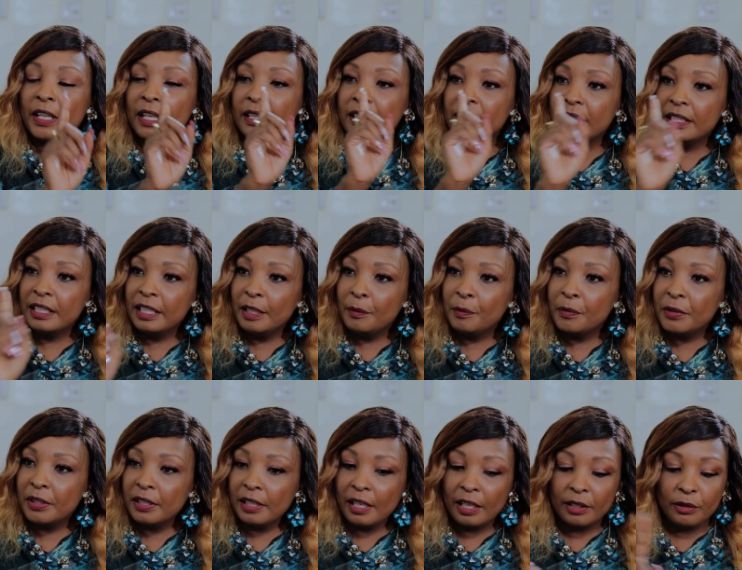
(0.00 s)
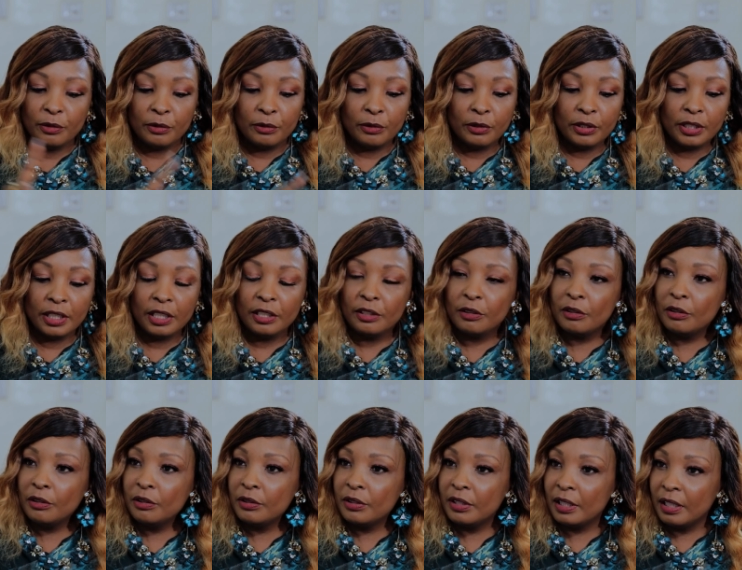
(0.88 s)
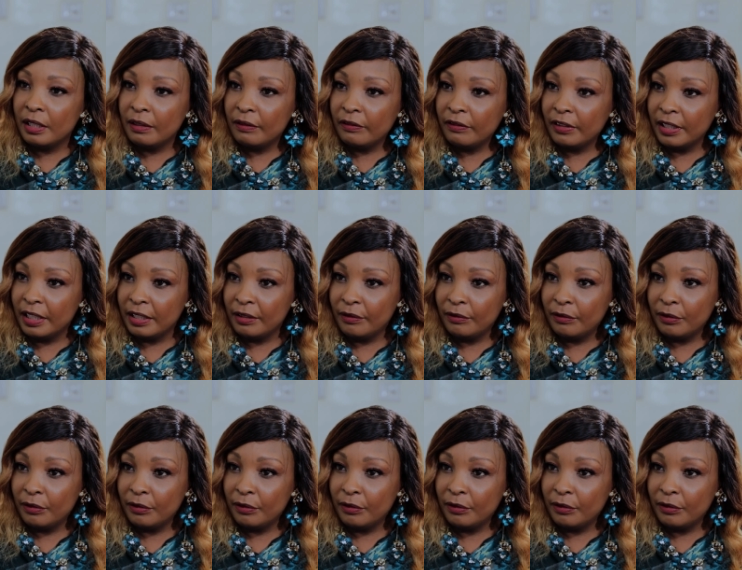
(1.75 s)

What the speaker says: The tips here: do not introduce any fatty